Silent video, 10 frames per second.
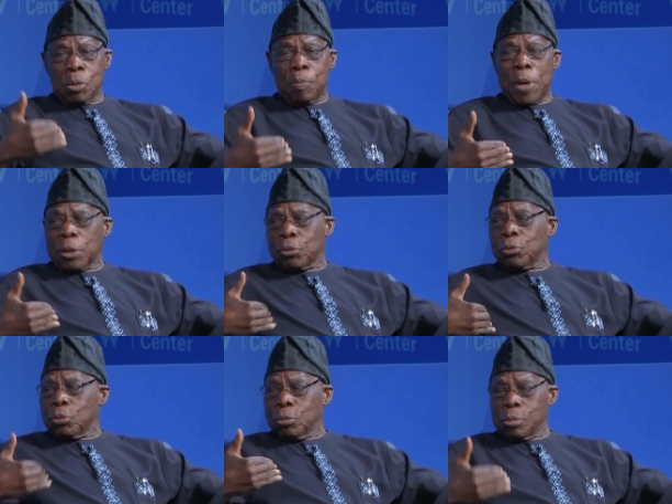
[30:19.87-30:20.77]
back
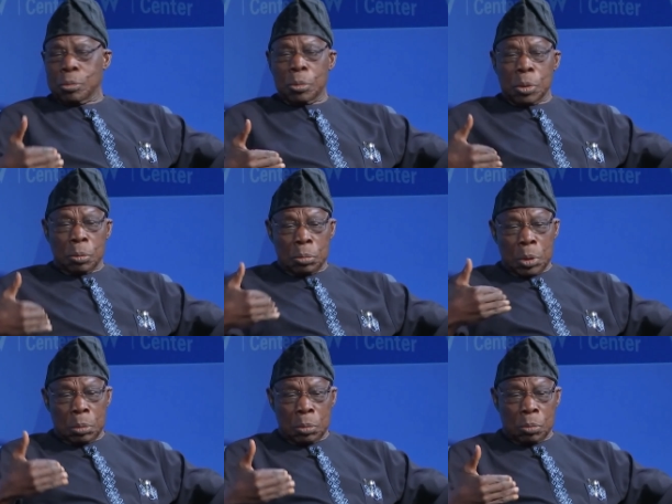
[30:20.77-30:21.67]
to
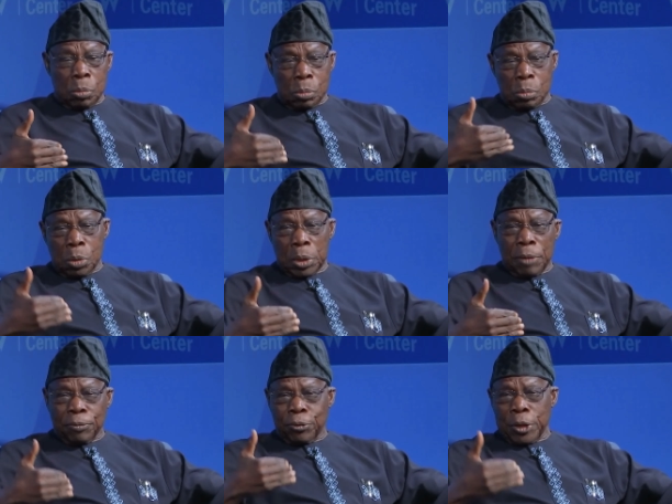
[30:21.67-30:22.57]
what
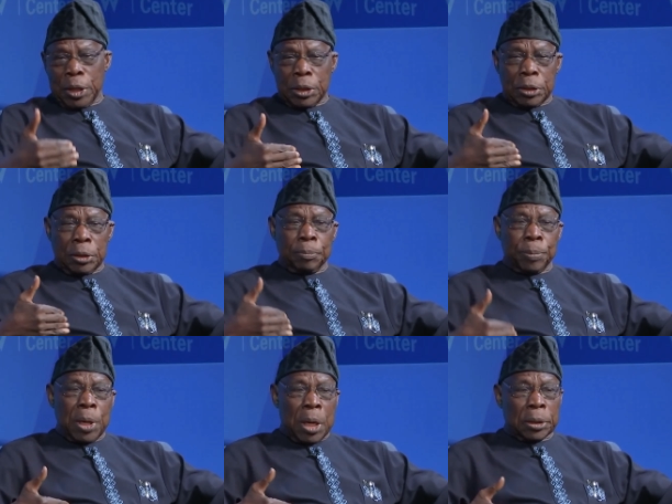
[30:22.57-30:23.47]
I've said in
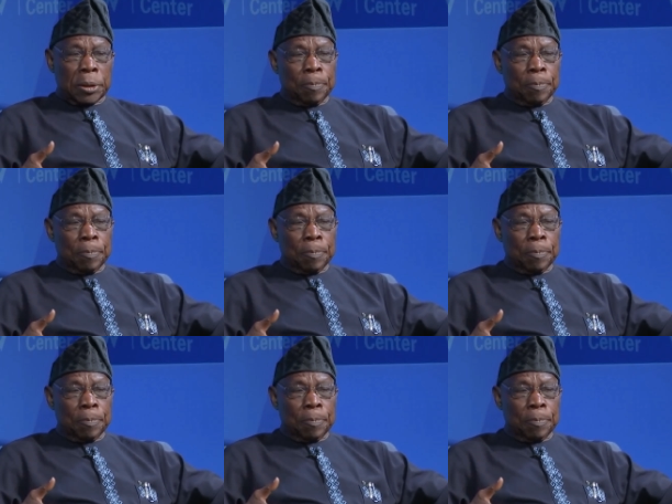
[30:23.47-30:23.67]
part.